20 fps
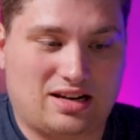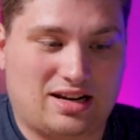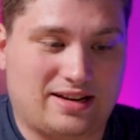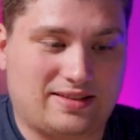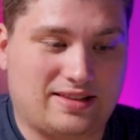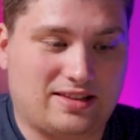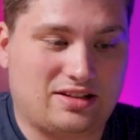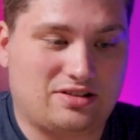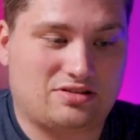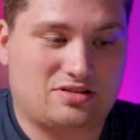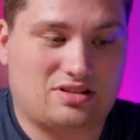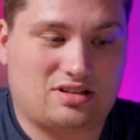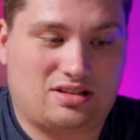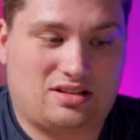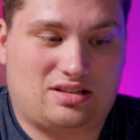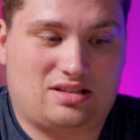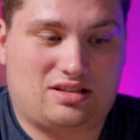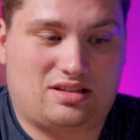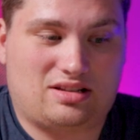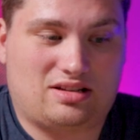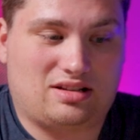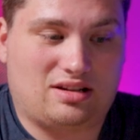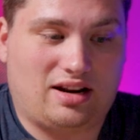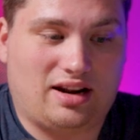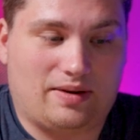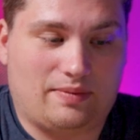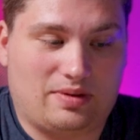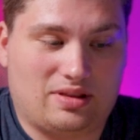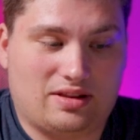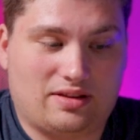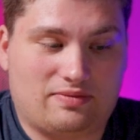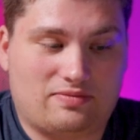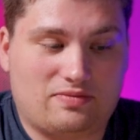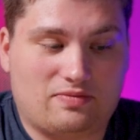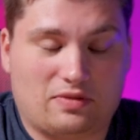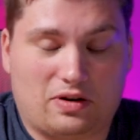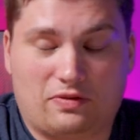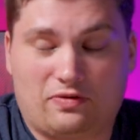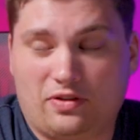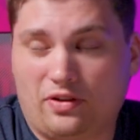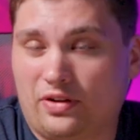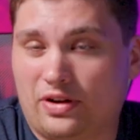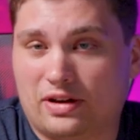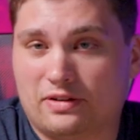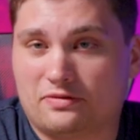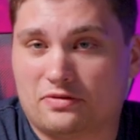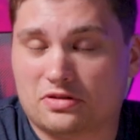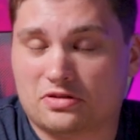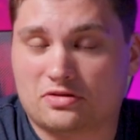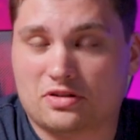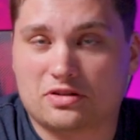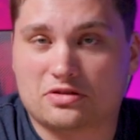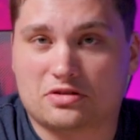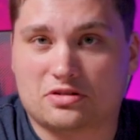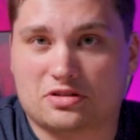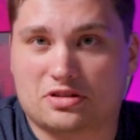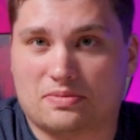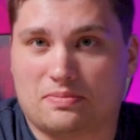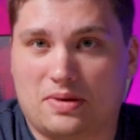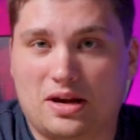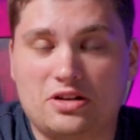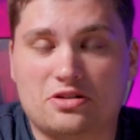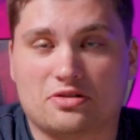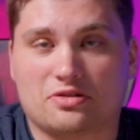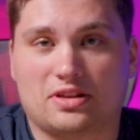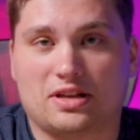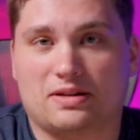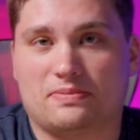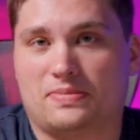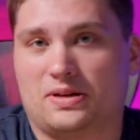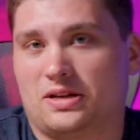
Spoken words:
And then the refueling infrastructure is a major thing